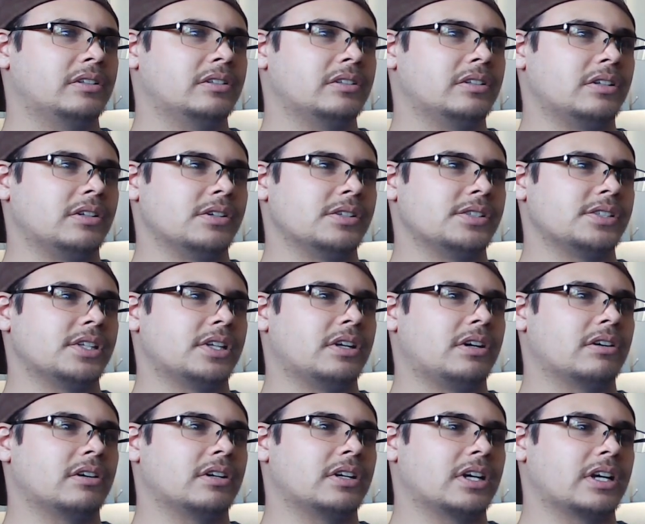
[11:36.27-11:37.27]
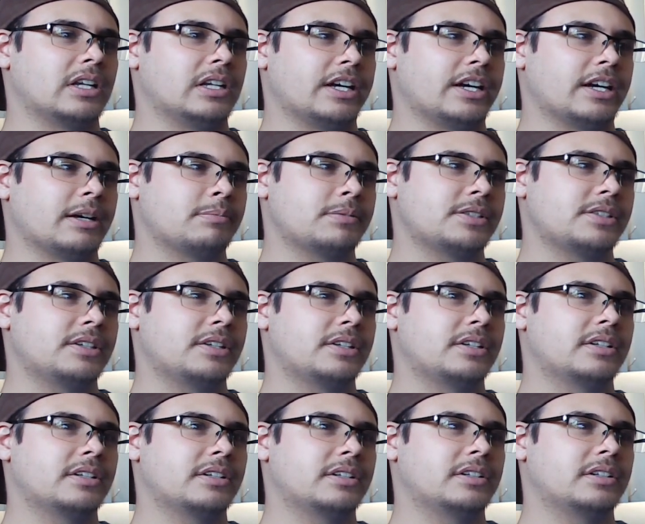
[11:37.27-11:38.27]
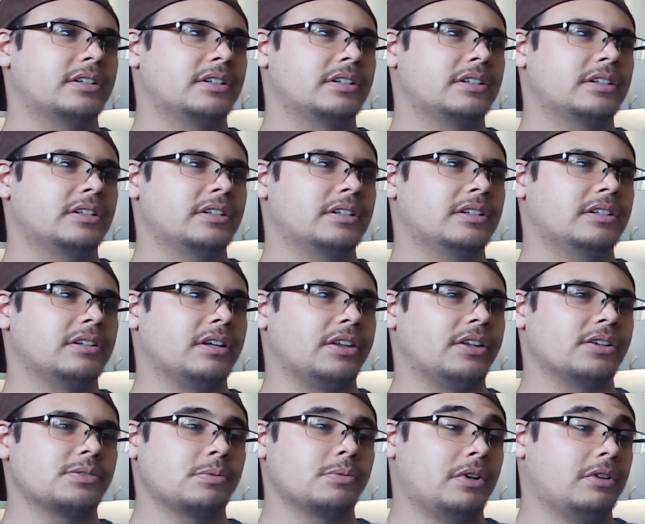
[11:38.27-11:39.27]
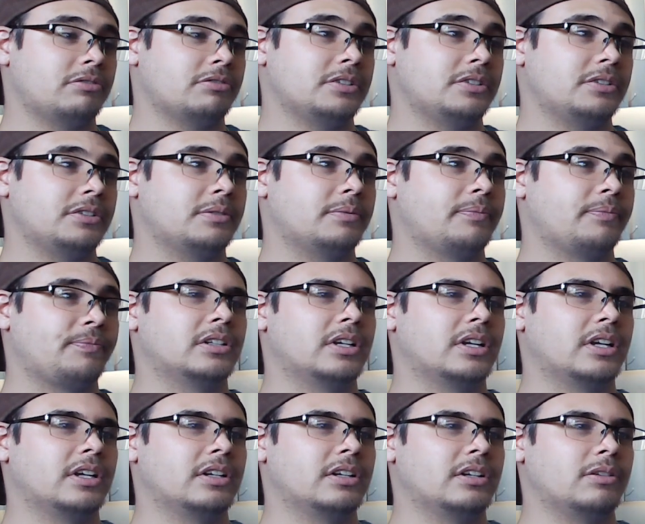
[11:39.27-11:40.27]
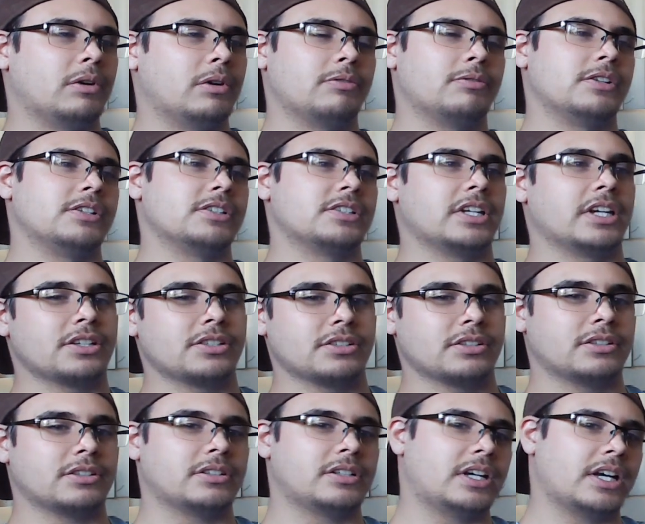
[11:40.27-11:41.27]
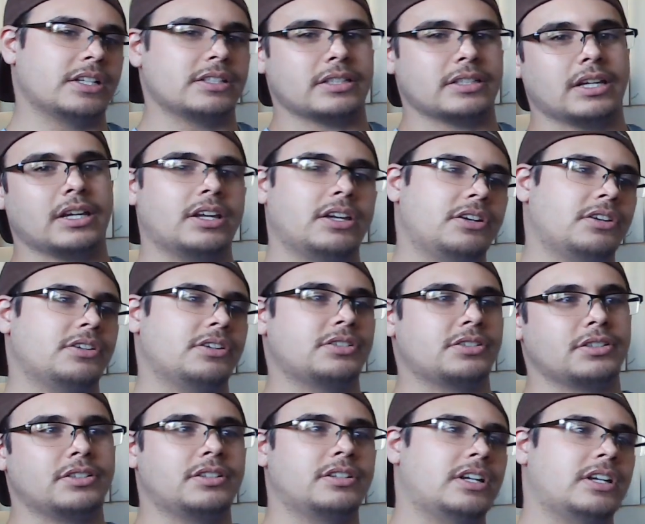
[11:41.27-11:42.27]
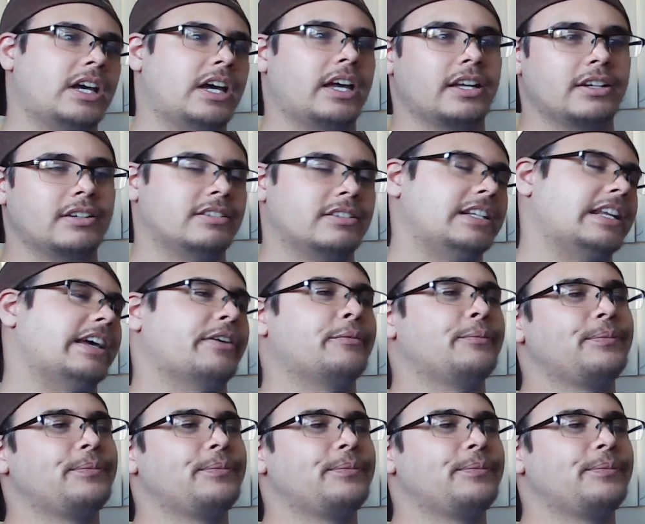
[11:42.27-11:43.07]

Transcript: Oh, is it all gonna collapse? And there's Wolfen. Wolfen's like, should I stay or should I go? Yeah.